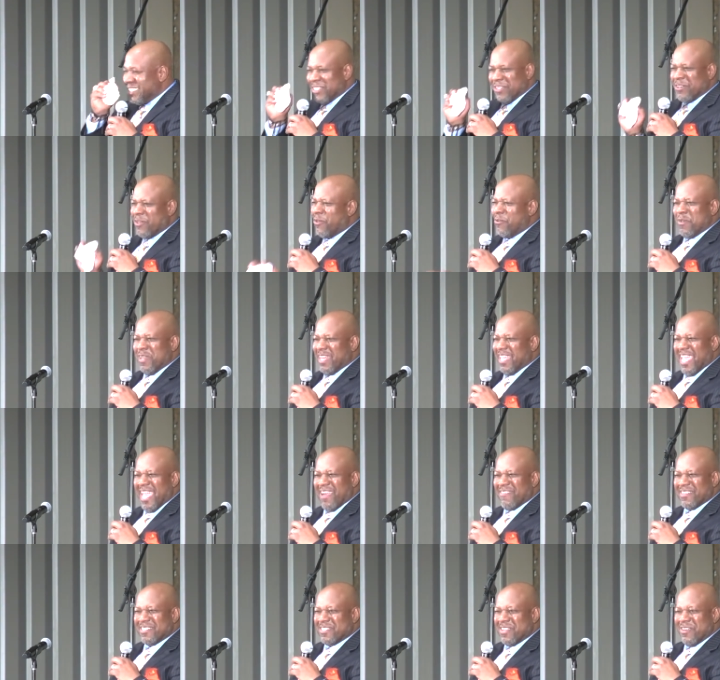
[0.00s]
Because you don't
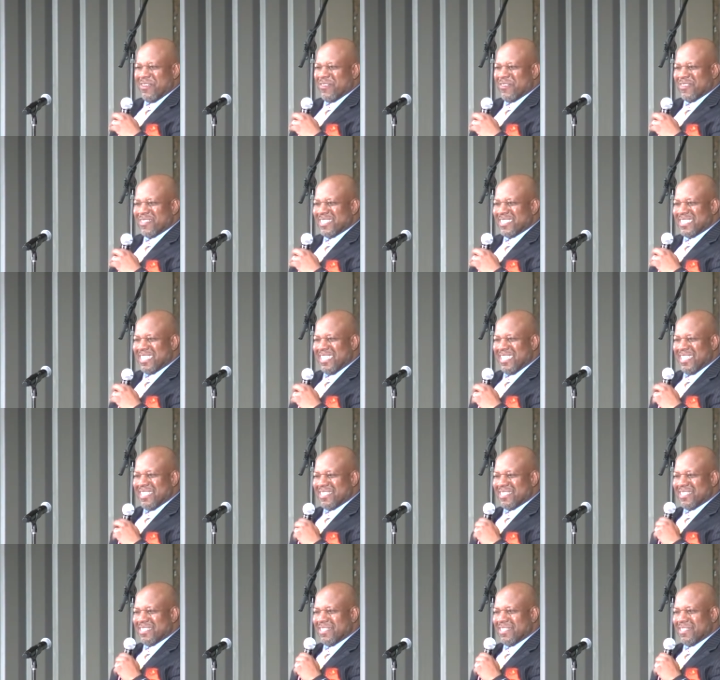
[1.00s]
really have a song to
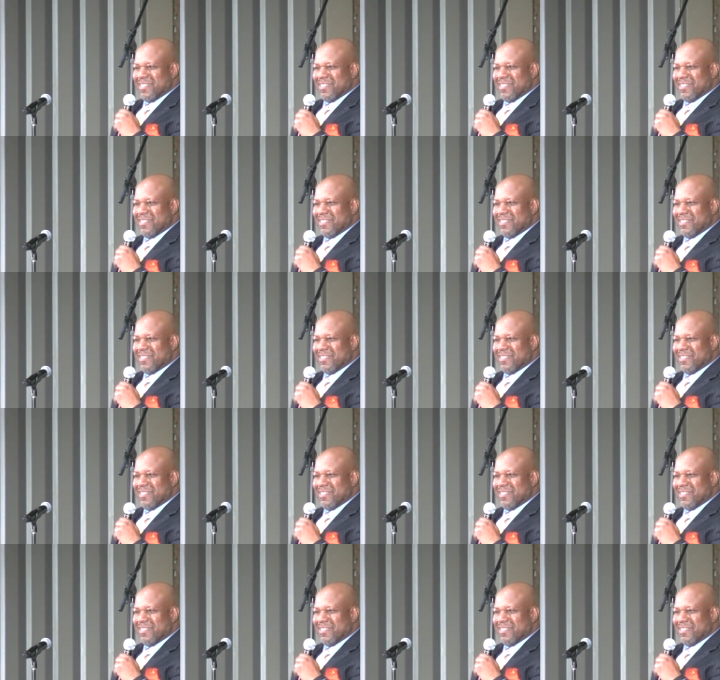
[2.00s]
sing to the.